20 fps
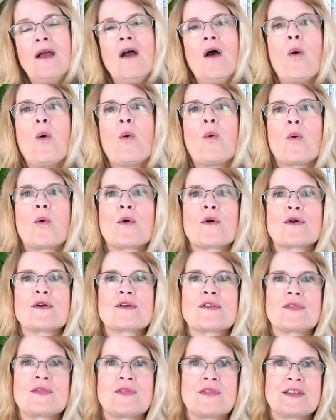
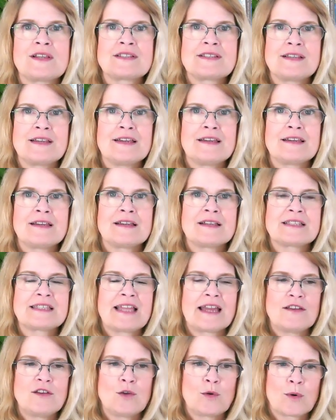or this is
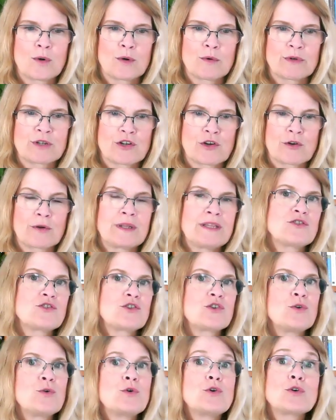that you are returning
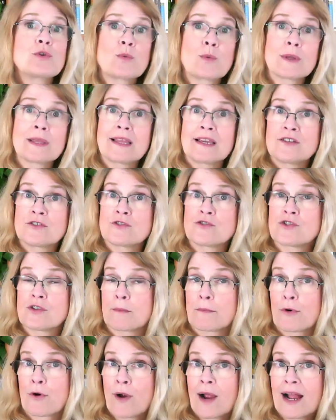to good
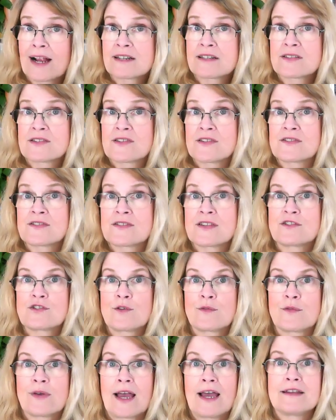relationship practices that
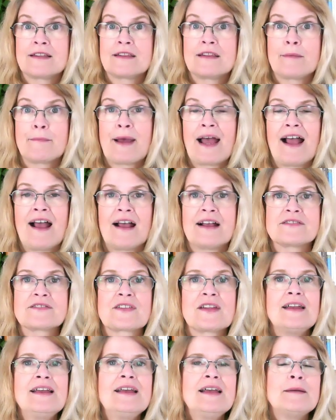you've had in the
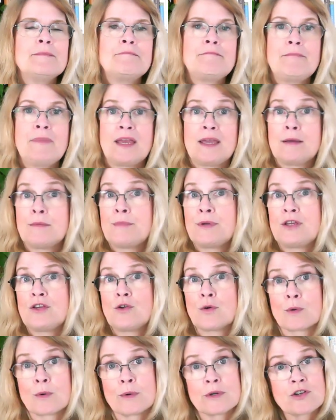past. Maybe
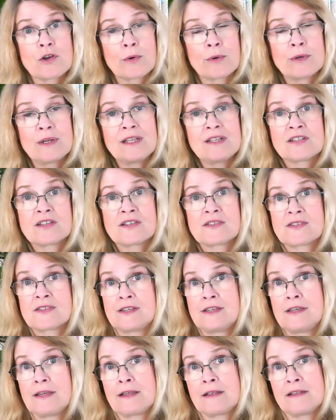you're returning to
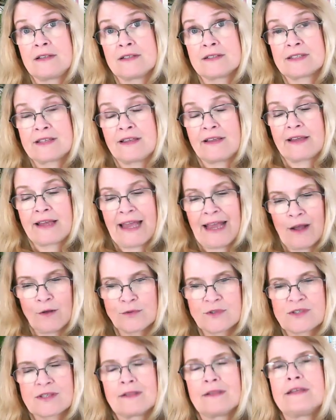seek
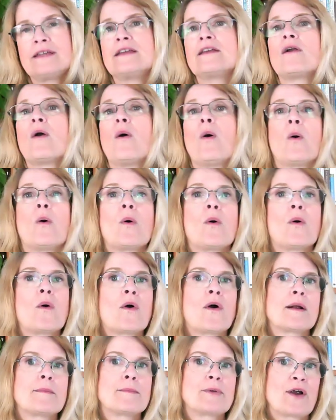counseling,
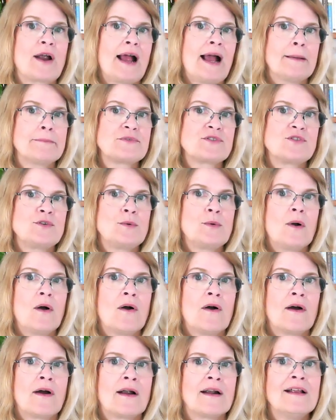or perhaps you
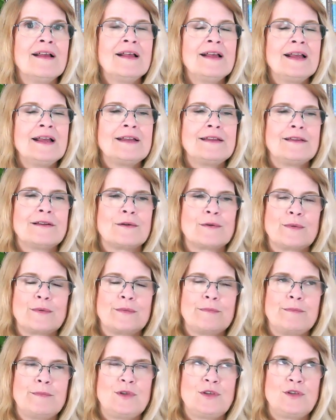are, you
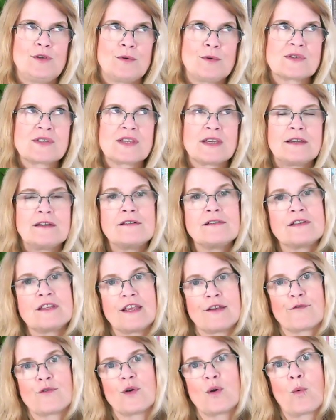know, using
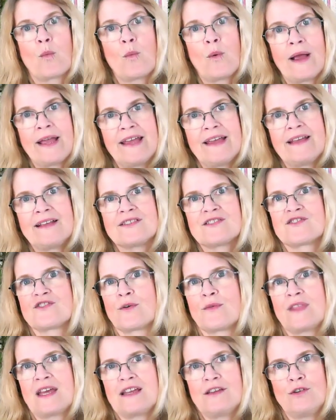different ways
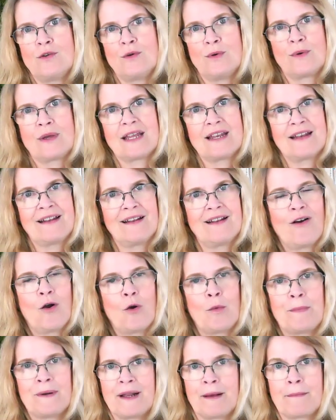so that you can
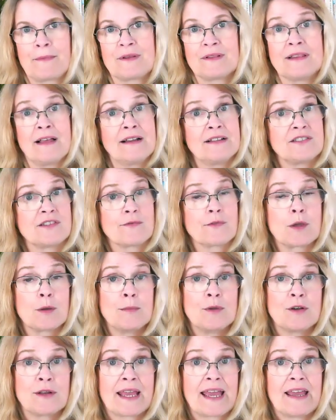open up lines of
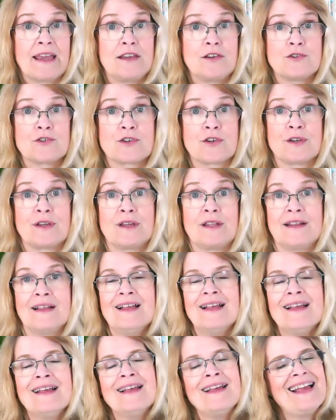communication
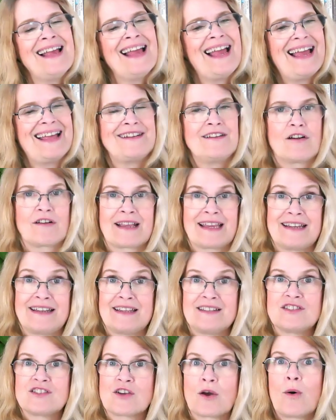and not get
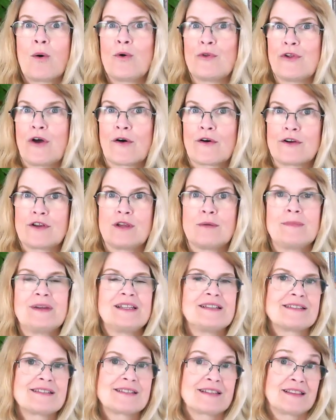into old
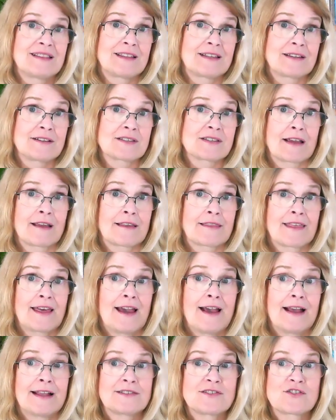arguments and things like
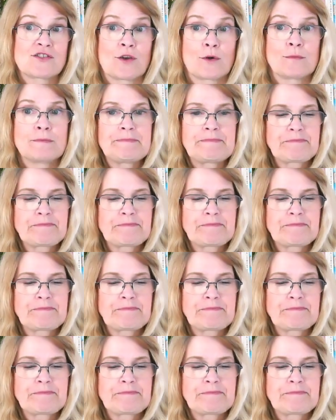that. So